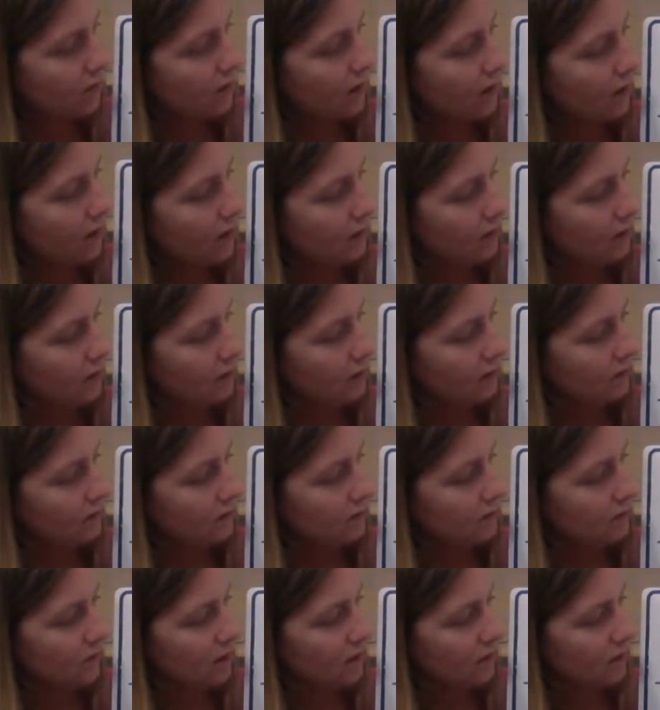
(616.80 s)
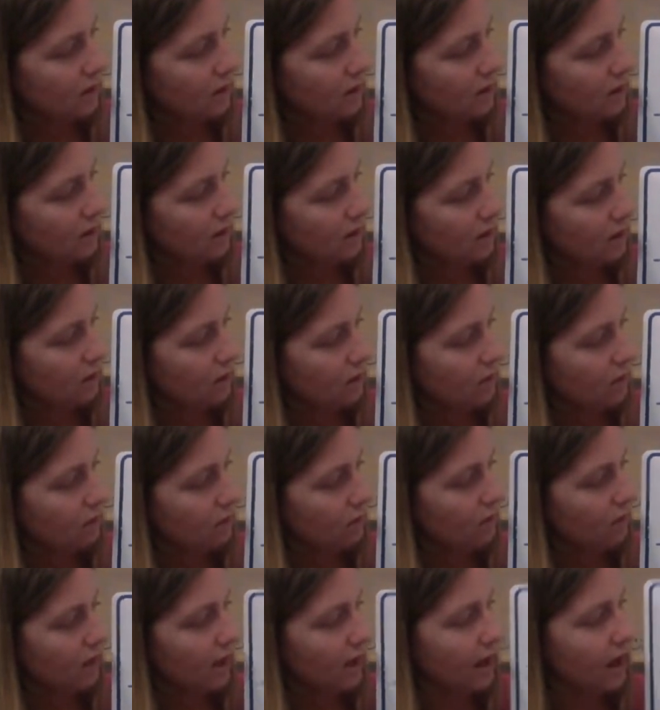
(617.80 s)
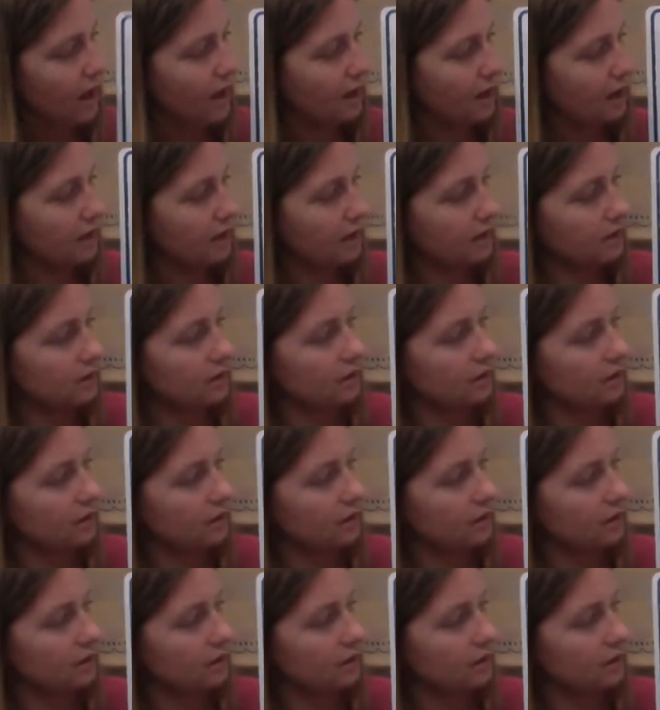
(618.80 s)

And here's my unknown added.